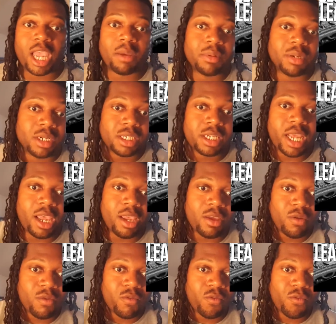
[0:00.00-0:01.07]
able to take
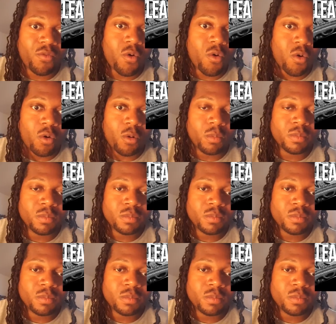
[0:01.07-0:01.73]
form